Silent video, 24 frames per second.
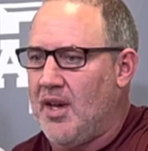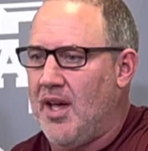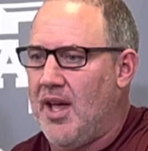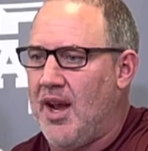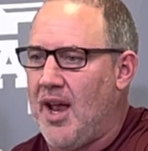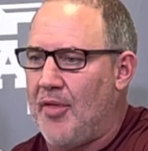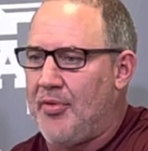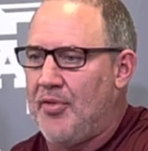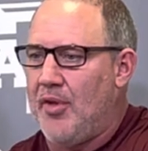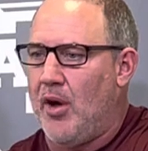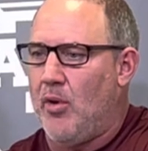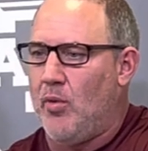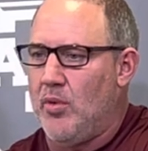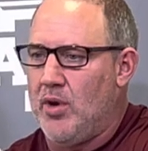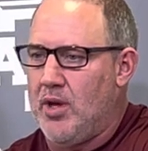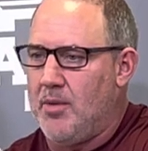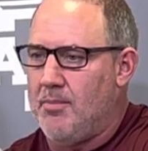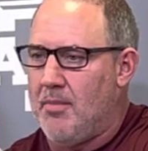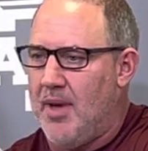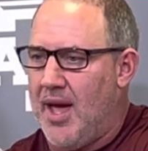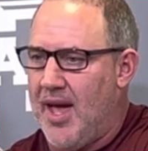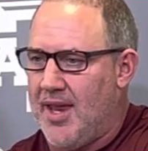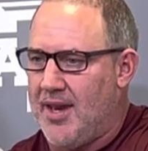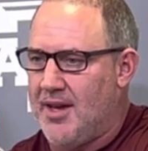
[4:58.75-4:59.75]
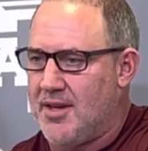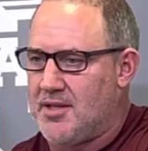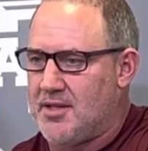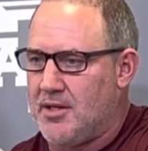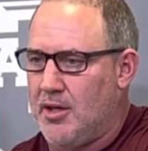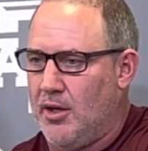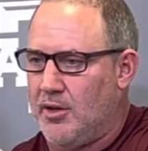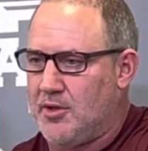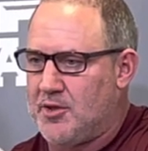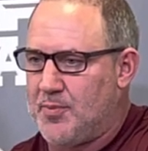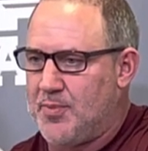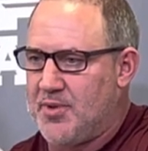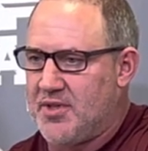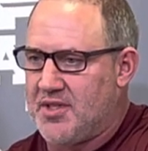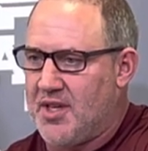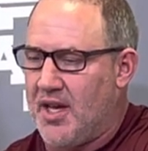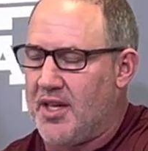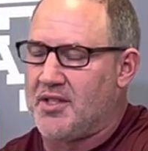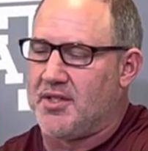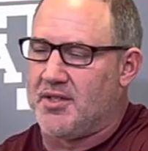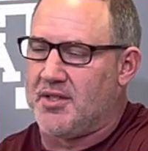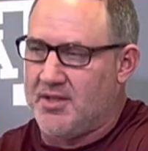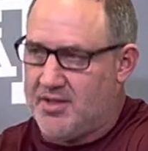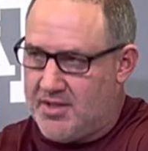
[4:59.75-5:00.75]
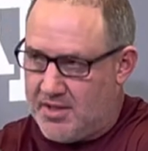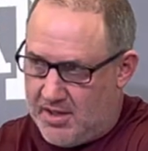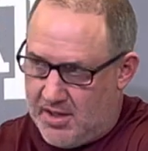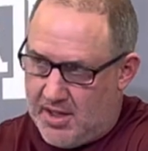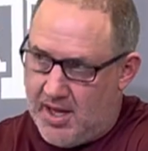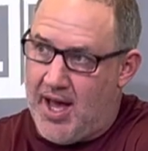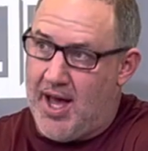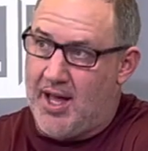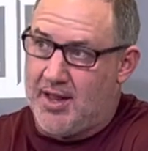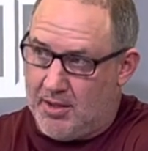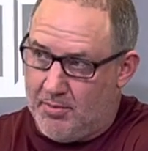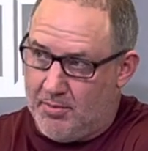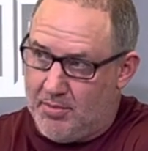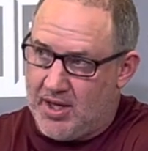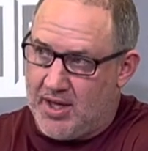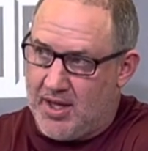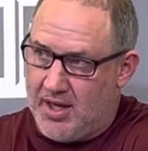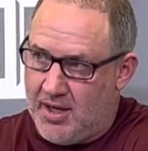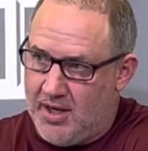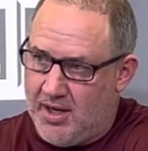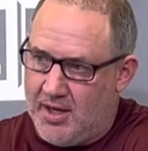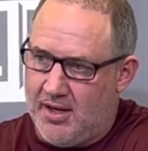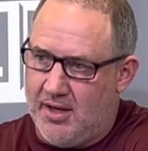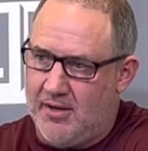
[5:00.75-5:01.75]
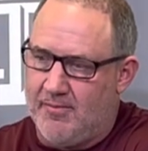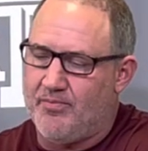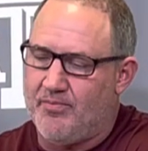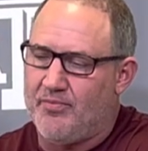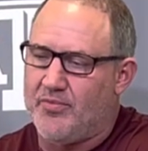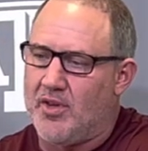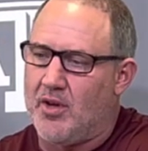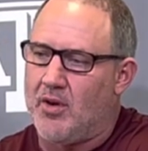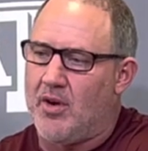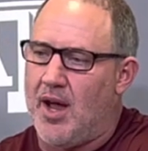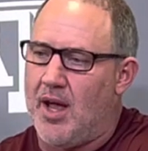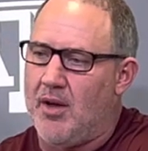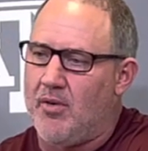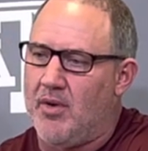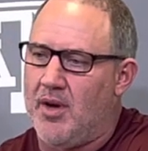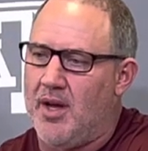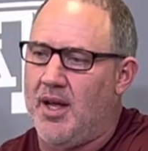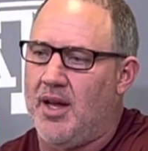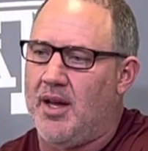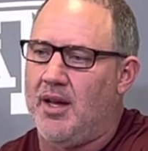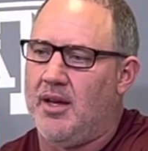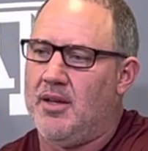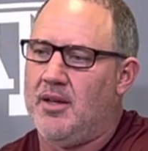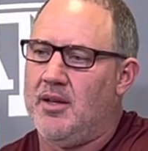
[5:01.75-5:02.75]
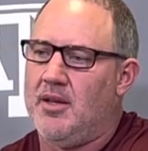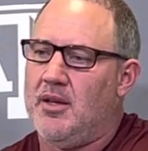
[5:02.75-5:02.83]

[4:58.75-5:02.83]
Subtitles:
And I thought we managed those possessions at the beginning the right way.